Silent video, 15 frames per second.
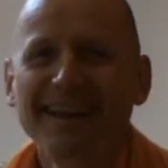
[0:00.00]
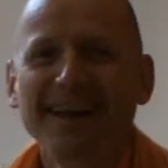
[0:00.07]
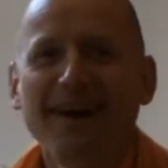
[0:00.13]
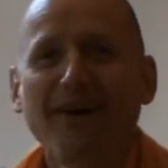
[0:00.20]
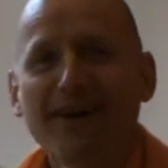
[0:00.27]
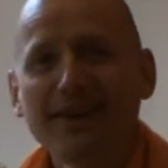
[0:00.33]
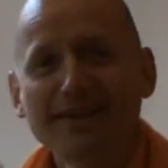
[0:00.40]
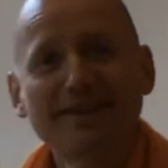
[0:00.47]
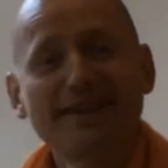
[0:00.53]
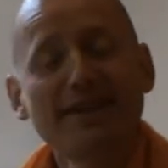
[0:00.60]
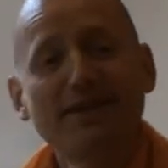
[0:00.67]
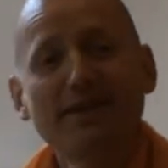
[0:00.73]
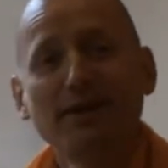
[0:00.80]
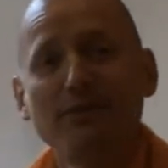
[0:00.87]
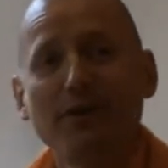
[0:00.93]
All his
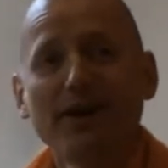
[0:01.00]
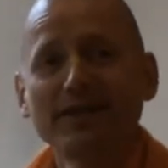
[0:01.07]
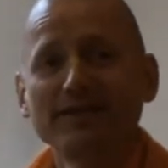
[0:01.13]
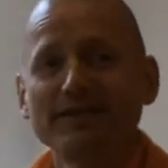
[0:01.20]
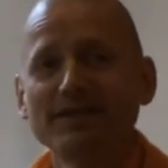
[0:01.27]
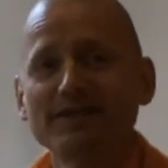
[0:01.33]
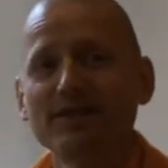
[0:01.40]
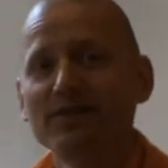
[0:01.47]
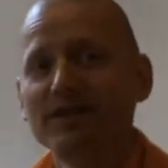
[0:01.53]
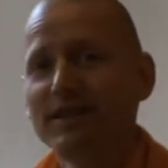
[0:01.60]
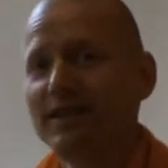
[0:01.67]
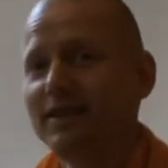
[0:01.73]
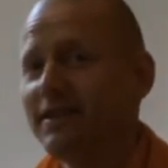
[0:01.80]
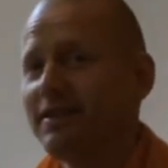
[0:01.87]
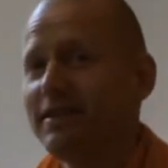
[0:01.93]
teeth are rotten, so
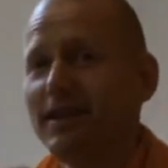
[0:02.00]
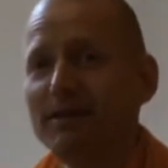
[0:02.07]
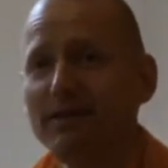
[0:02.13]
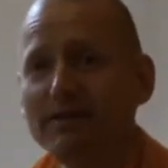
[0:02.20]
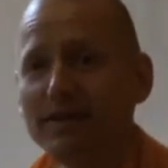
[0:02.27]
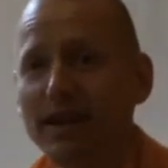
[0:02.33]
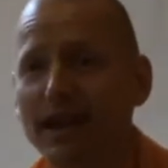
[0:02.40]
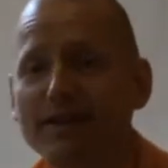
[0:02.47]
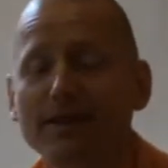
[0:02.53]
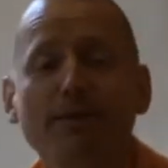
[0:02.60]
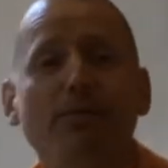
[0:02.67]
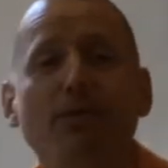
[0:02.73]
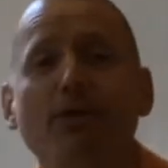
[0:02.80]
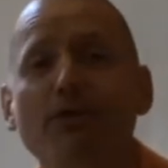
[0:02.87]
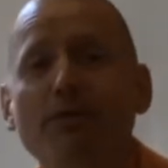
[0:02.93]
they actually
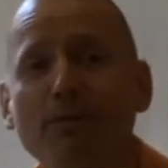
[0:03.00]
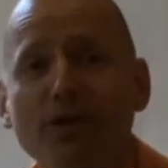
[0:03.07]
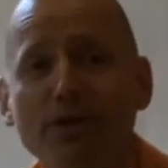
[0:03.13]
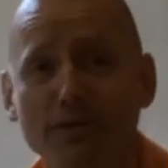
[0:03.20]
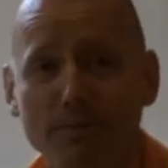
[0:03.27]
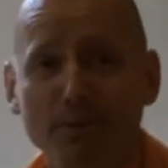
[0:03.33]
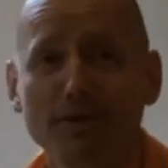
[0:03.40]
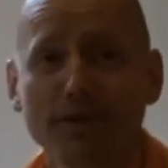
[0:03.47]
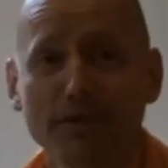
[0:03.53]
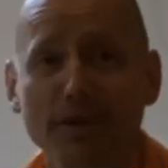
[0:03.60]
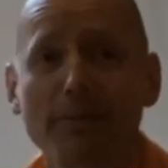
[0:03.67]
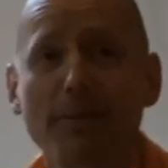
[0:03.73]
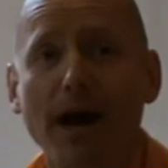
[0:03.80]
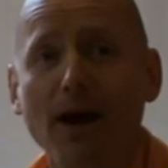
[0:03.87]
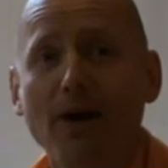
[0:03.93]
pulled most of
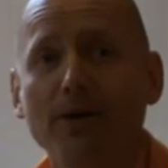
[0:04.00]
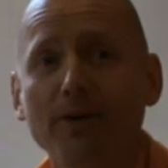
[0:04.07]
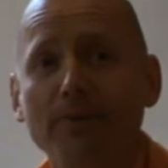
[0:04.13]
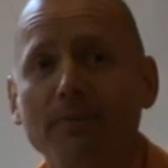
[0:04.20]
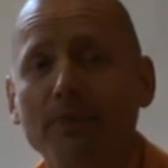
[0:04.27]
them out.